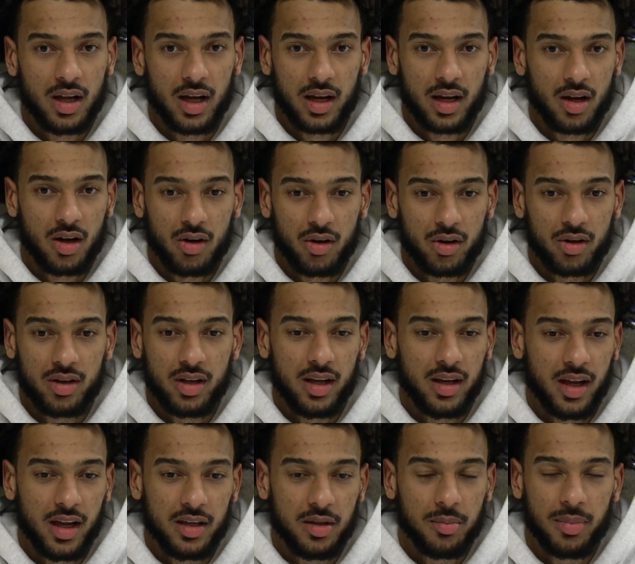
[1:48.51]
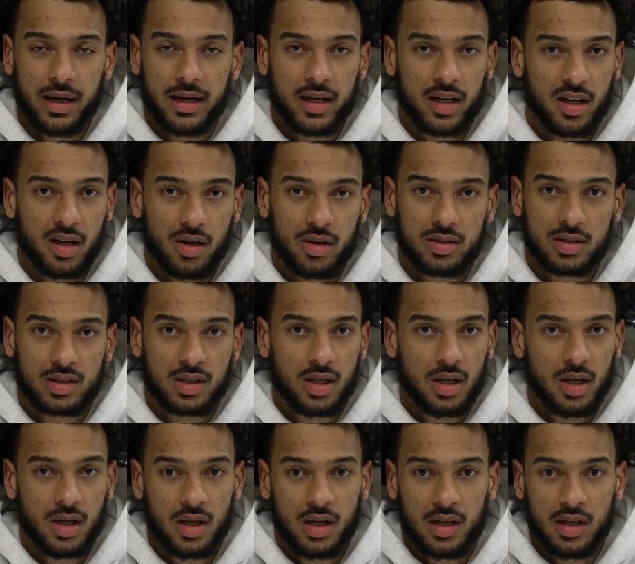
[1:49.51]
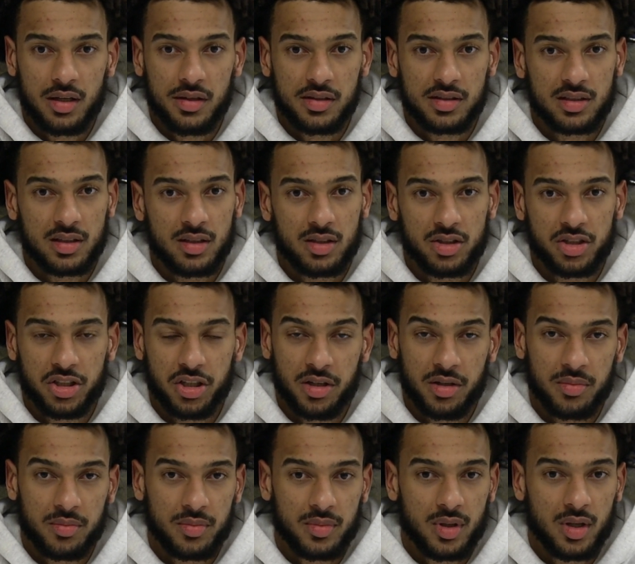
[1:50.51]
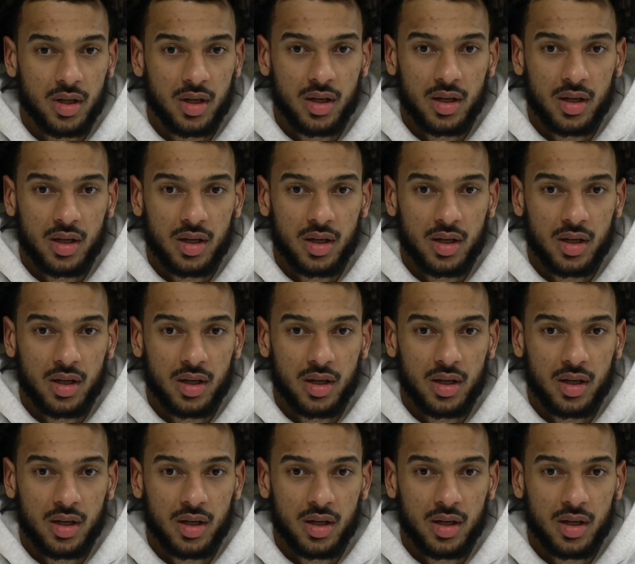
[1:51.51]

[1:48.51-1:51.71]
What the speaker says: like harder than anybody else. He's in the gym.